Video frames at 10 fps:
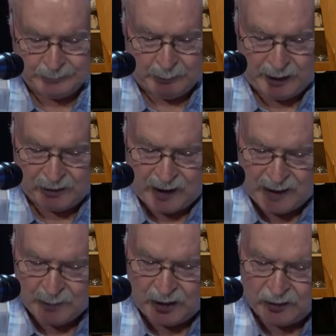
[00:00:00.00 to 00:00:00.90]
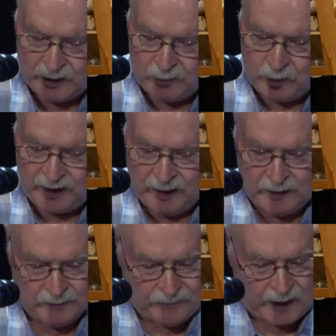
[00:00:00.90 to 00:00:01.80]
My grandmother had
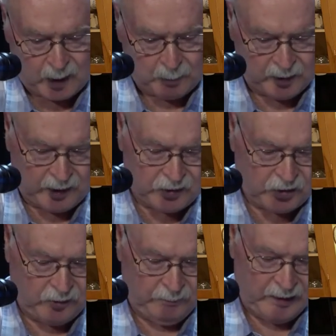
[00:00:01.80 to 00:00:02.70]
redone the fireplace,